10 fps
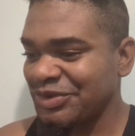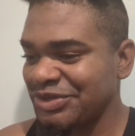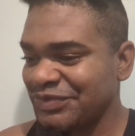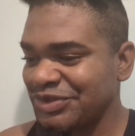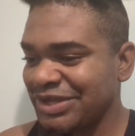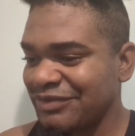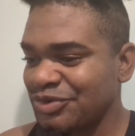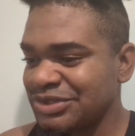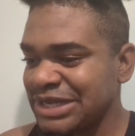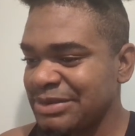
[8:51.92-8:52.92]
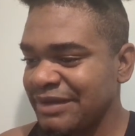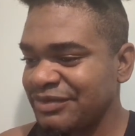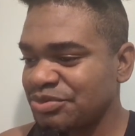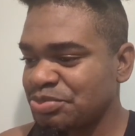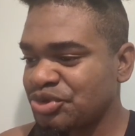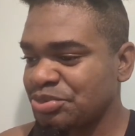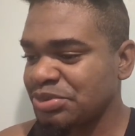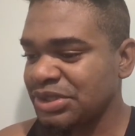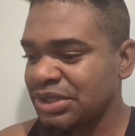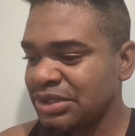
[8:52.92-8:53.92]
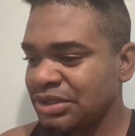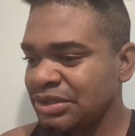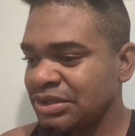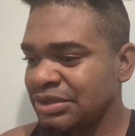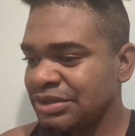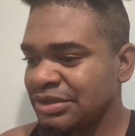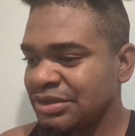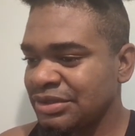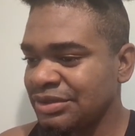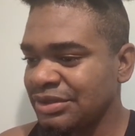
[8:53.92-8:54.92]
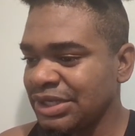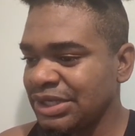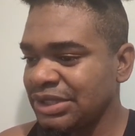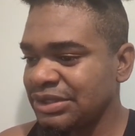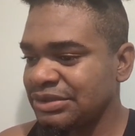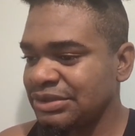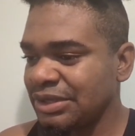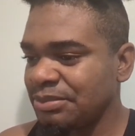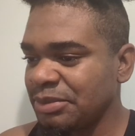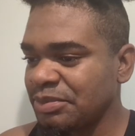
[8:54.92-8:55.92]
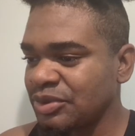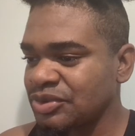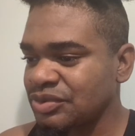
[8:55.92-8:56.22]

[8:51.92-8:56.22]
it, for it have good time, you have to triple K. Well, the people was